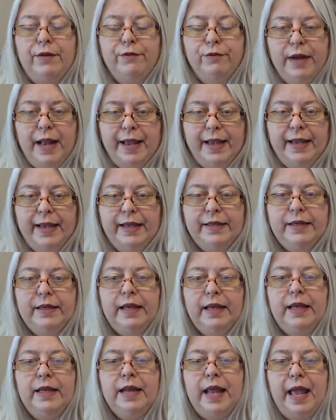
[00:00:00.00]
raid
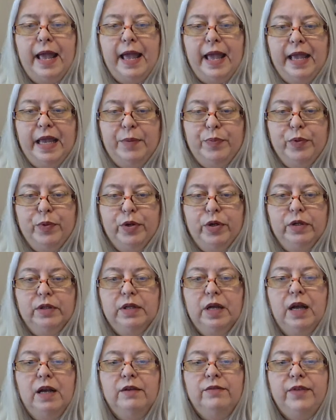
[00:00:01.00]
in
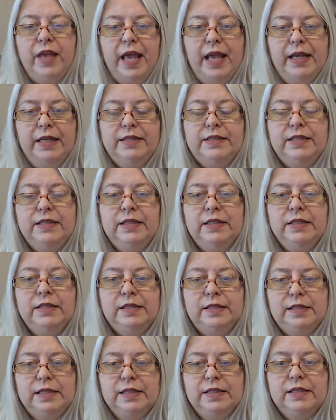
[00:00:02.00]
April of
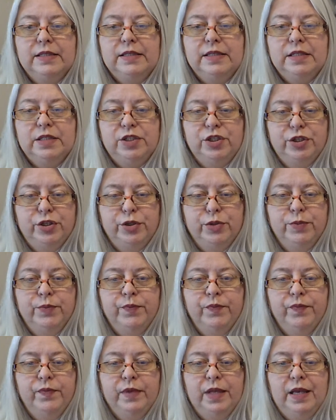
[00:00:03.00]
1862.
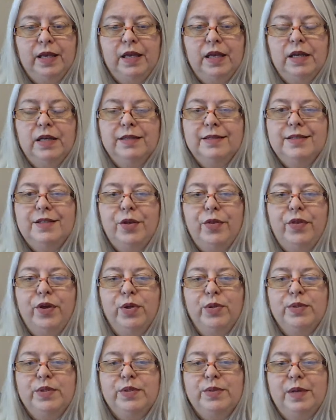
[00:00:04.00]
So
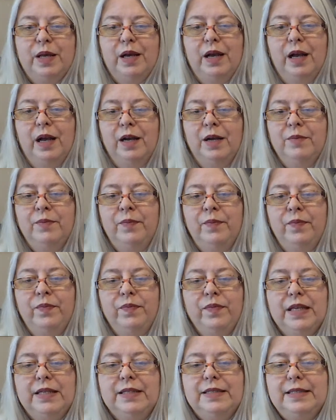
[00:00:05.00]
those
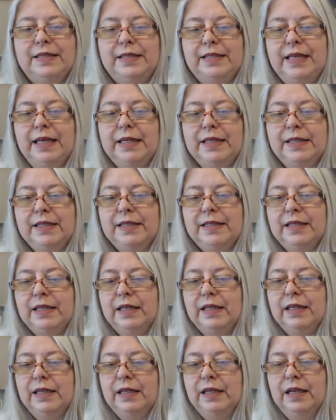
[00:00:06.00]
6
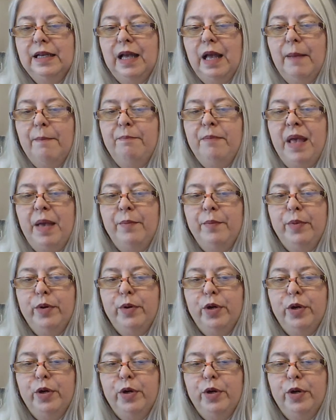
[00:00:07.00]

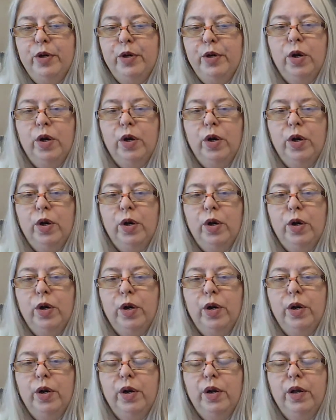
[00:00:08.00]
members
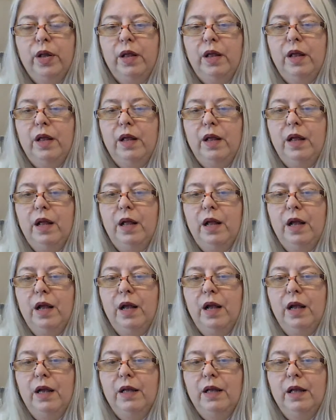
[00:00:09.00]
were
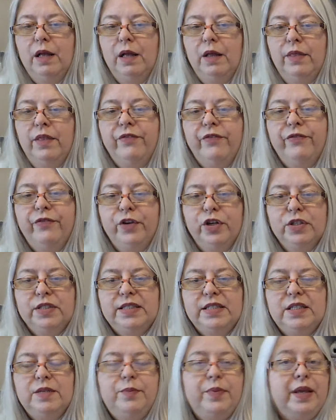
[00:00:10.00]
the
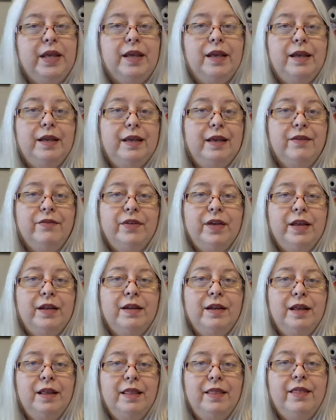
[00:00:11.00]
first to be
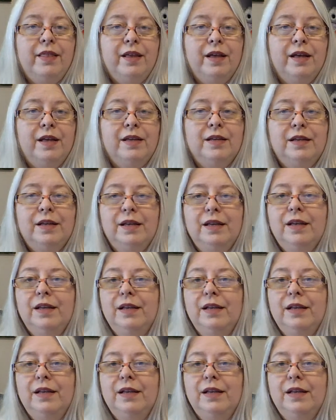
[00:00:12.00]
given the